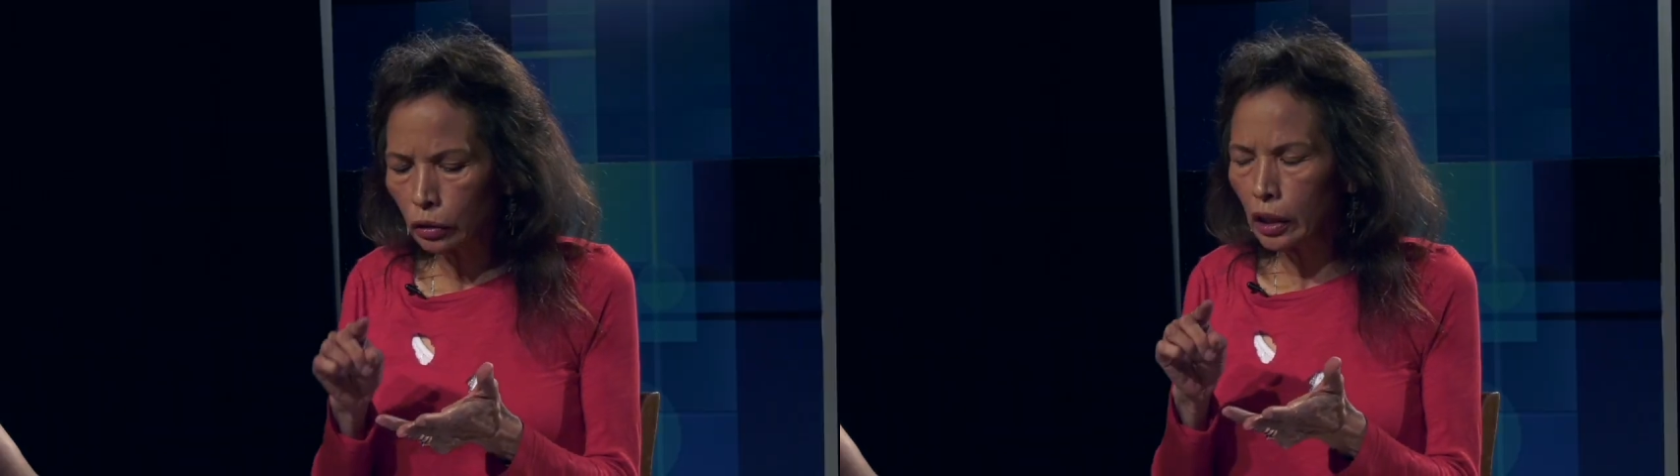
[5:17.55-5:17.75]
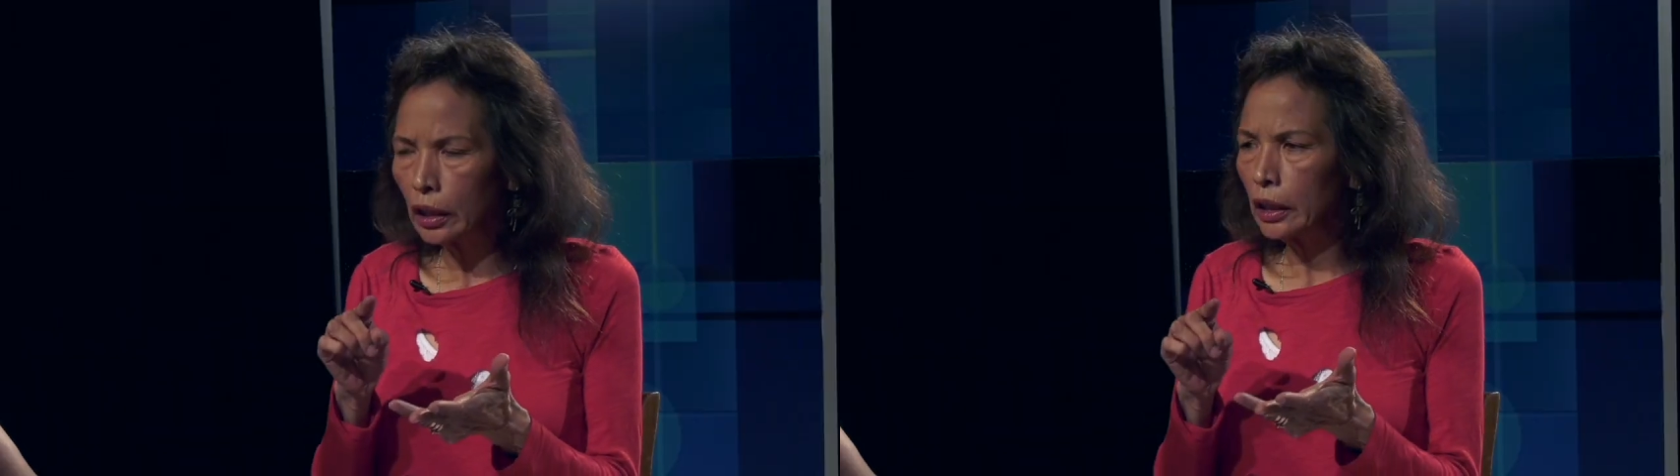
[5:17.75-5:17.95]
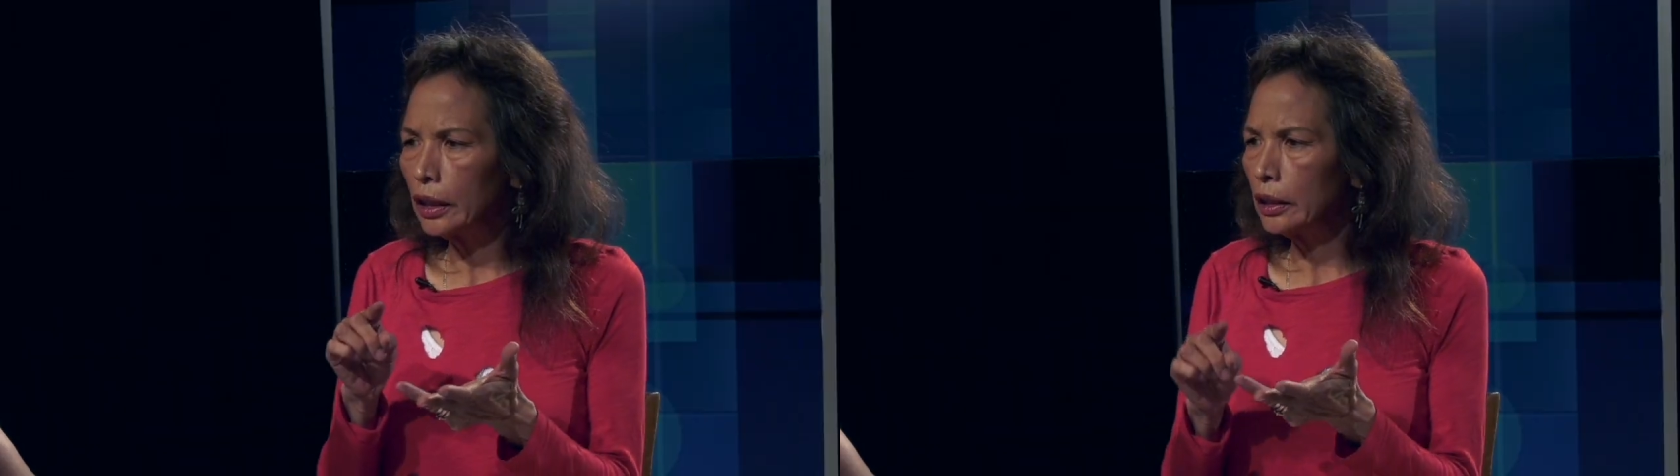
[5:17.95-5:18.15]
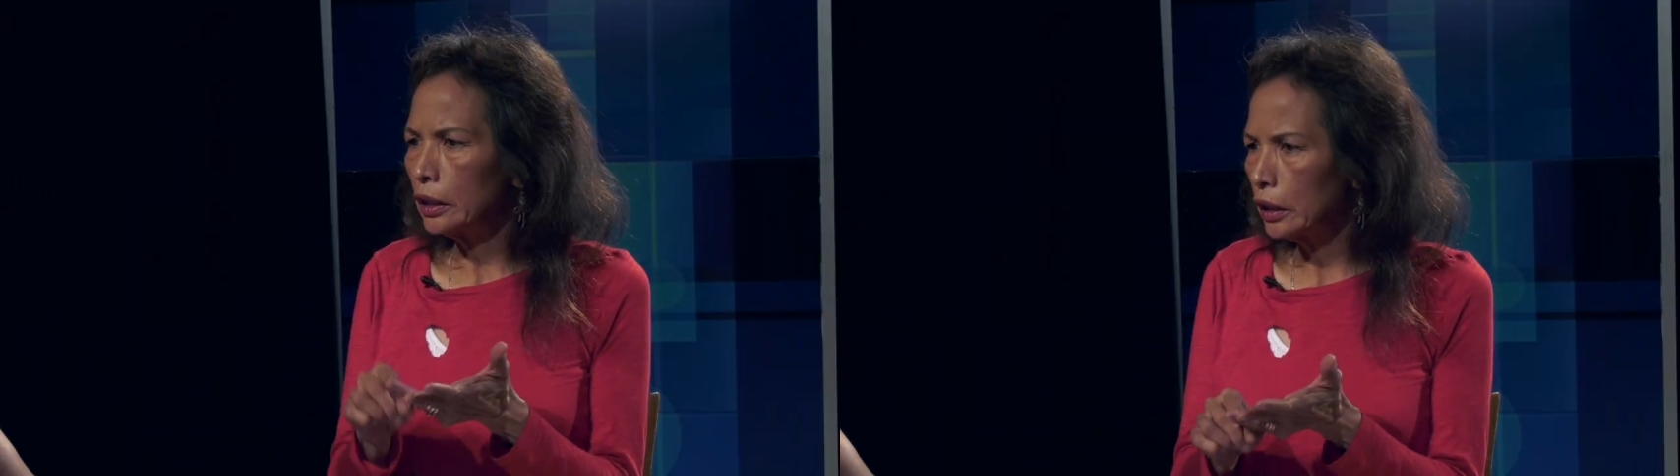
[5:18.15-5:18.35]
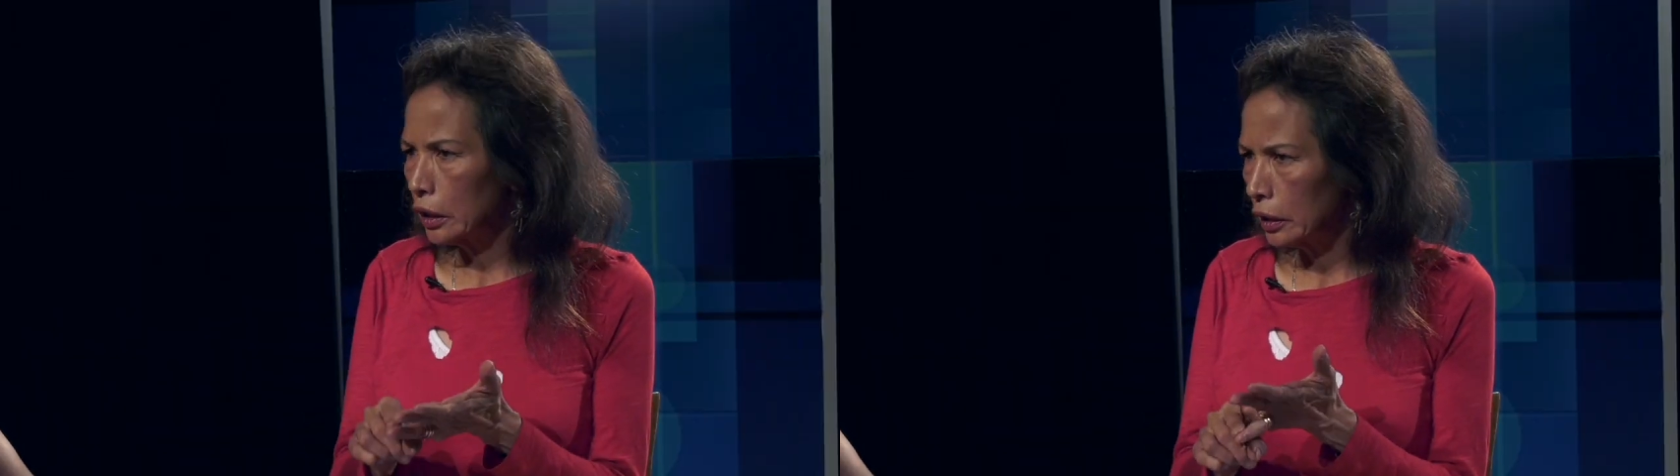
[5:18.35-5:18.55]
drug
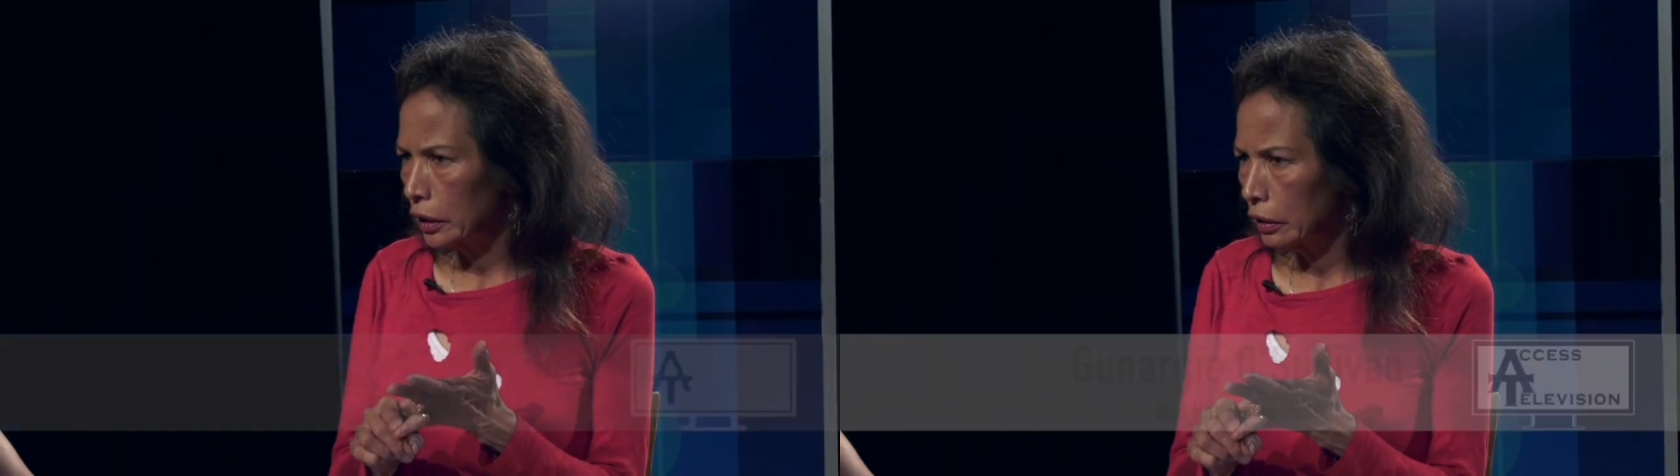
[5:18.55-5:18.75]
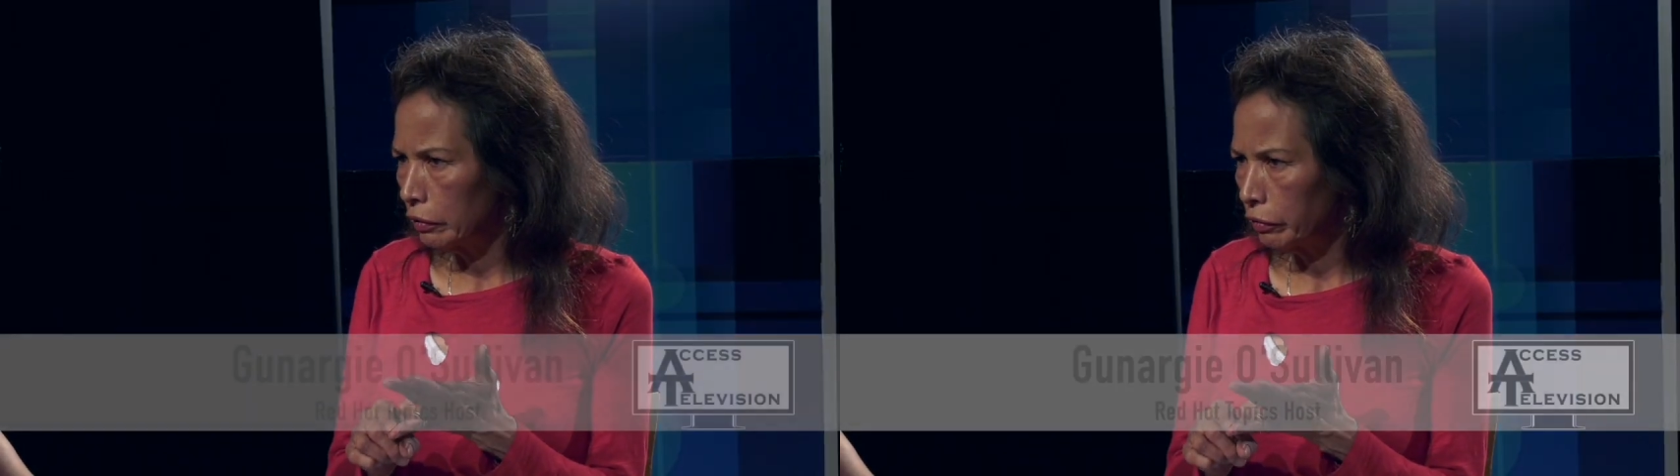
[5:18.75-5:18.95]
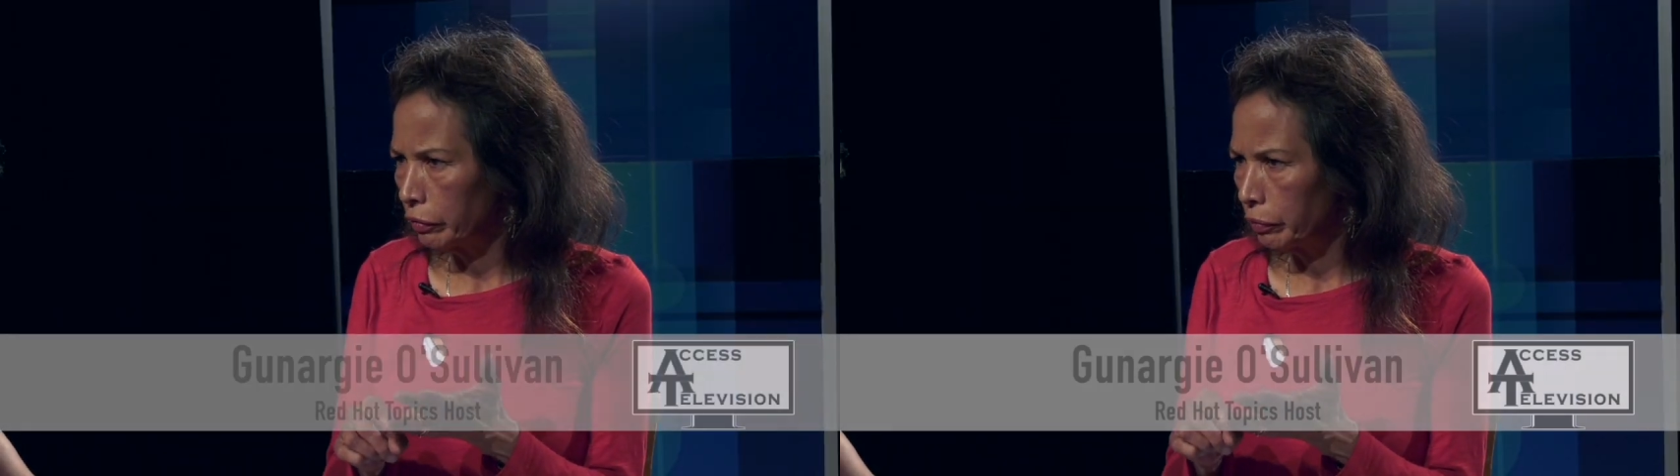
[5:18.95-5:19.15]
addictive